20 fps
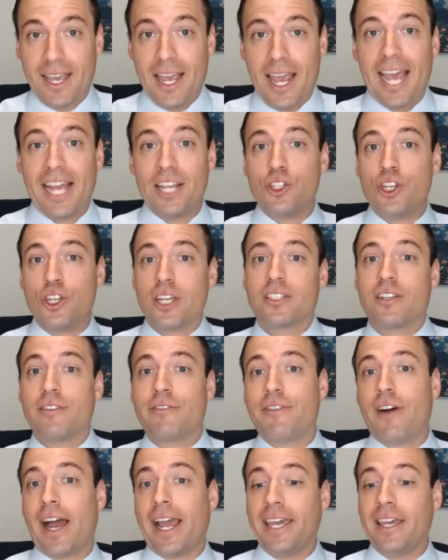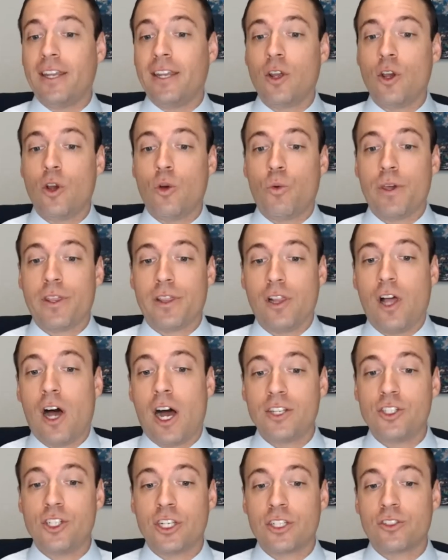and justify it with
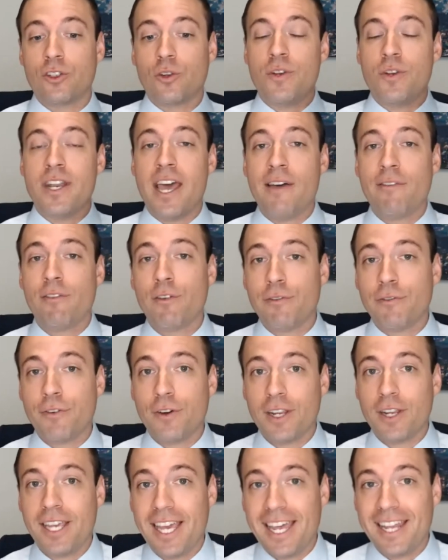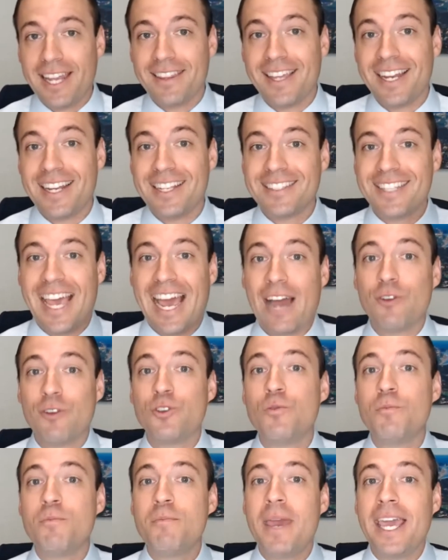logic. So never forget that it's how
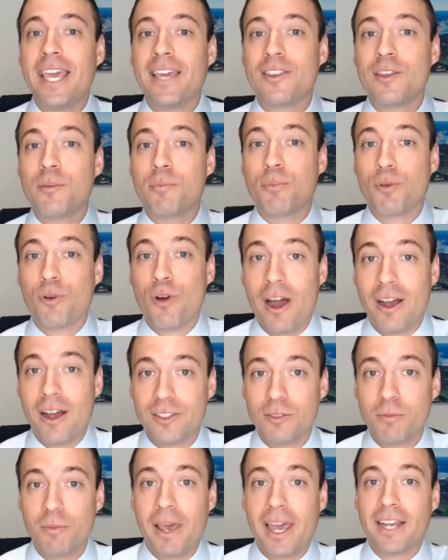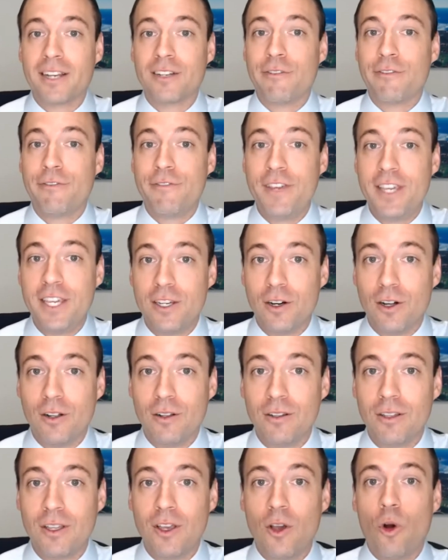you make the prospect
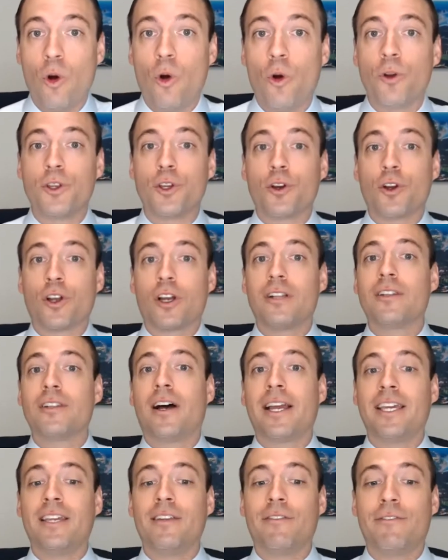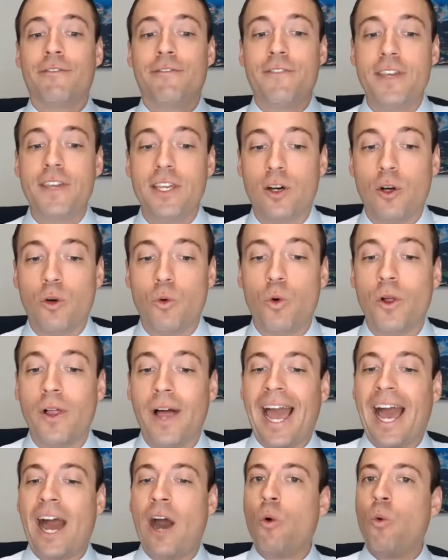feel or your client feel will
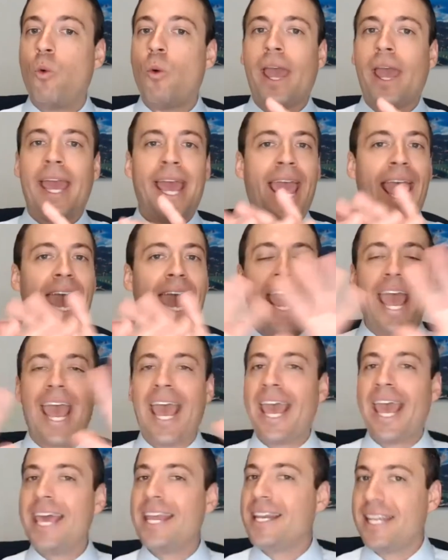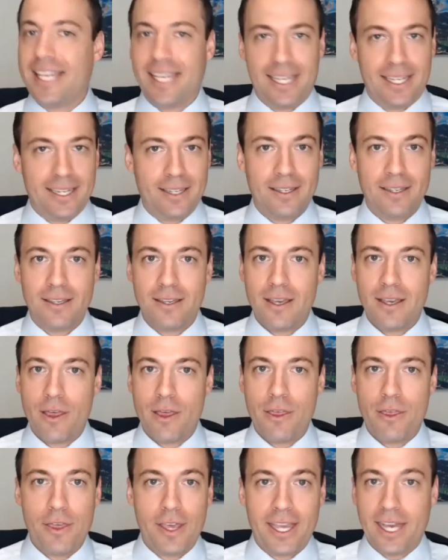outweigh
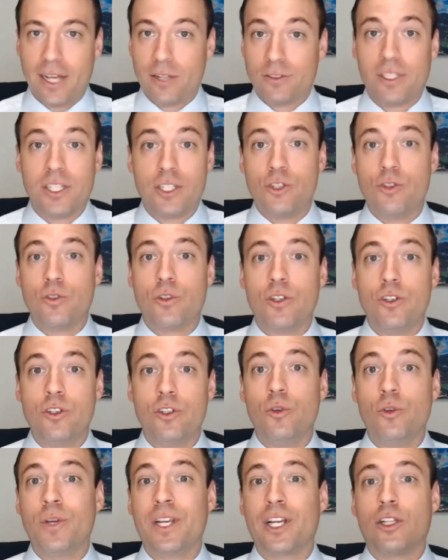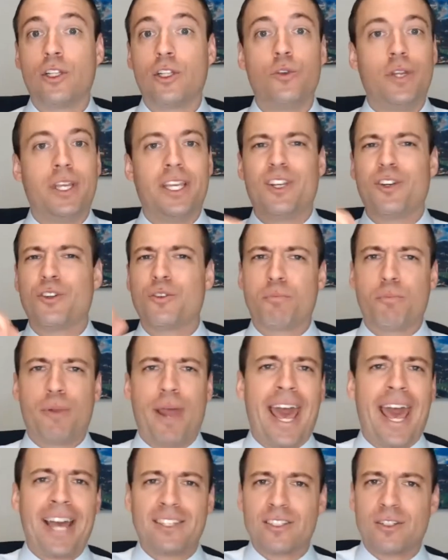anything else that you can do, including your
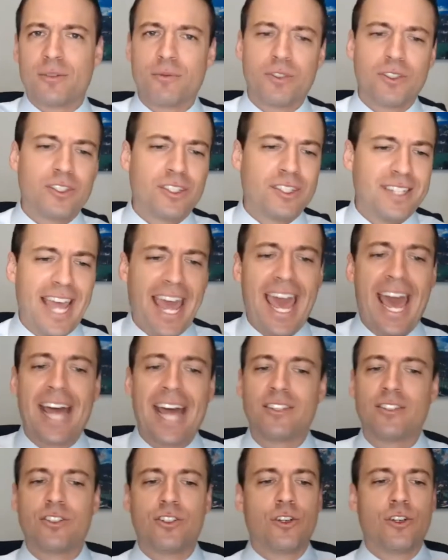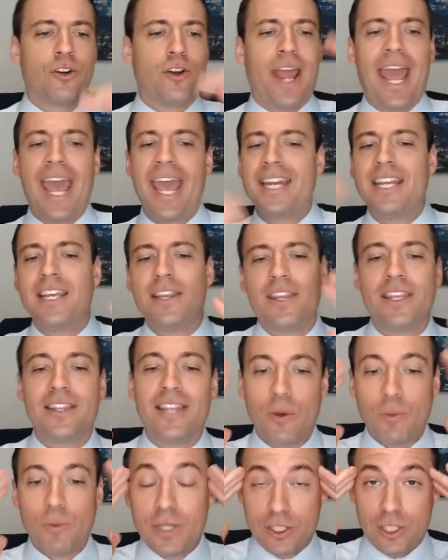past stats, your anything
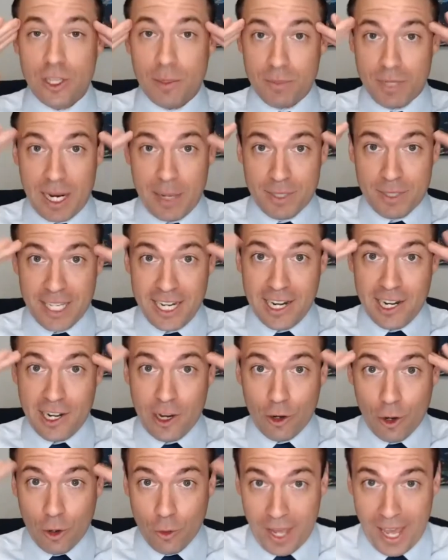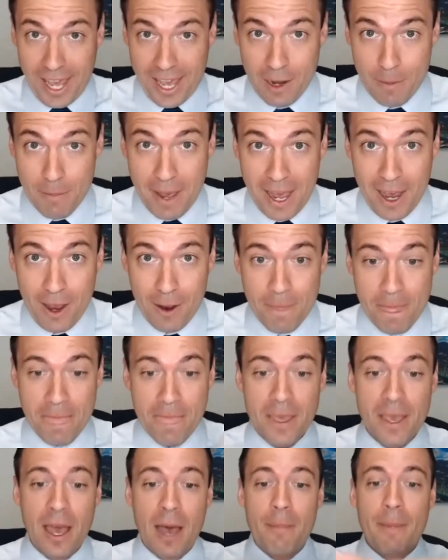that we sometimes get in our own head about.
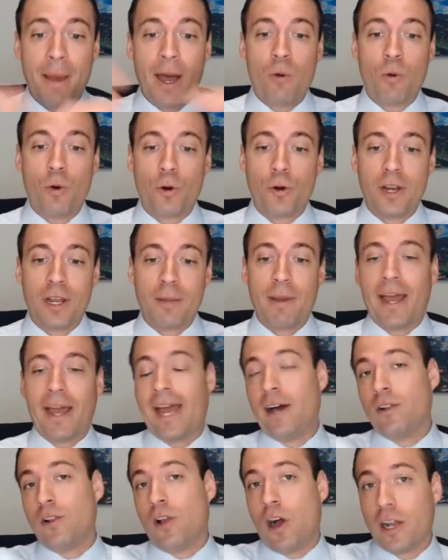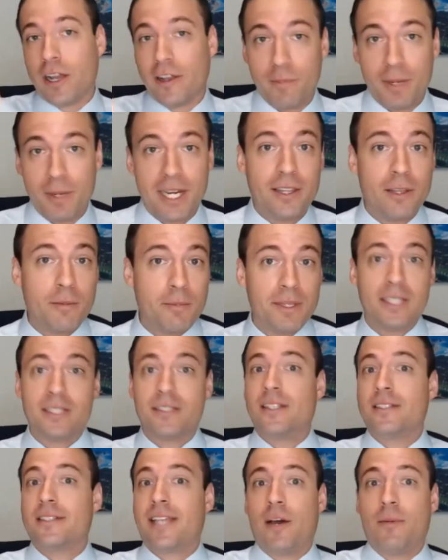about worrying about how long I've been in the
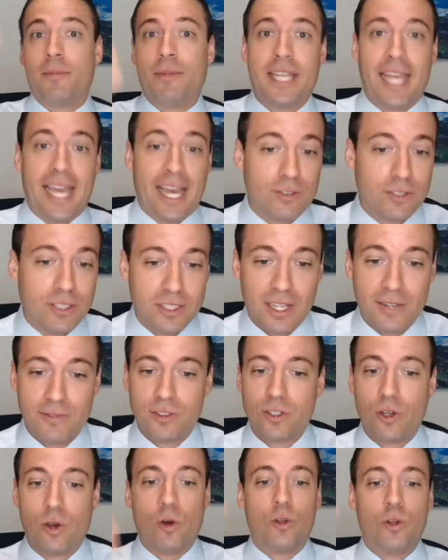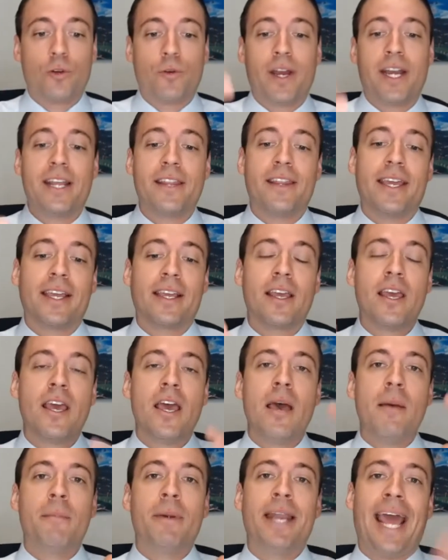business, how many houses I've sold or anything,
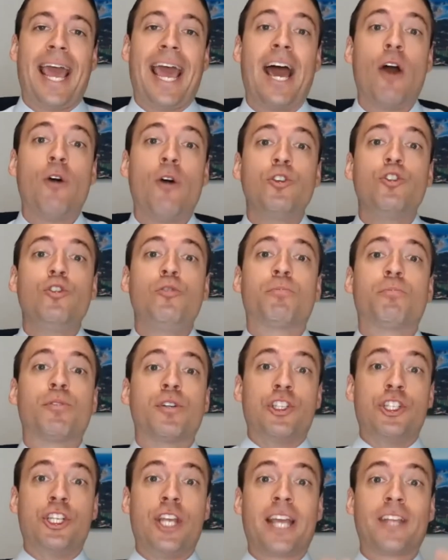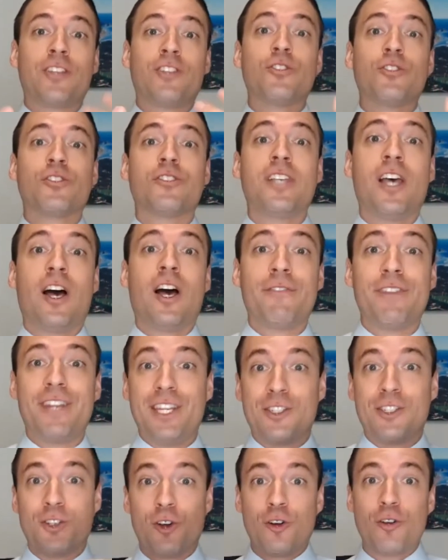but how you project yourself and in
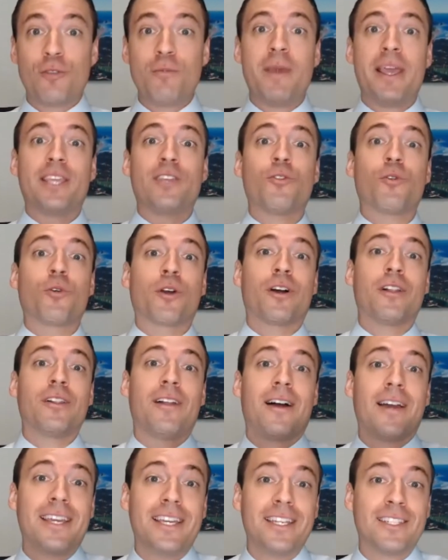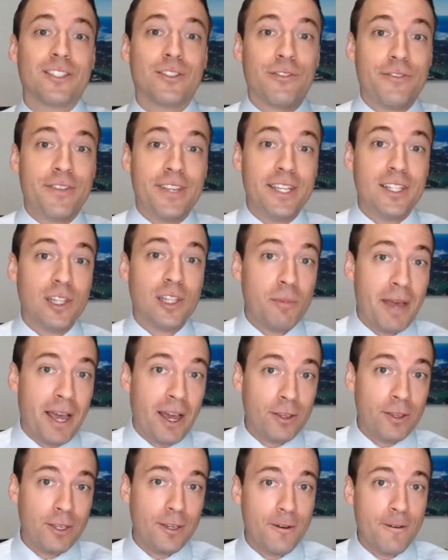turn make your clients feel about
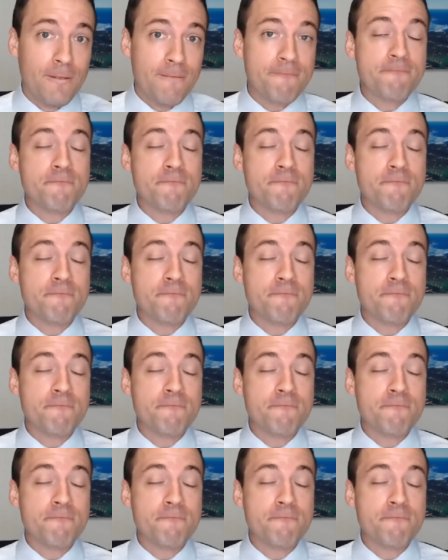you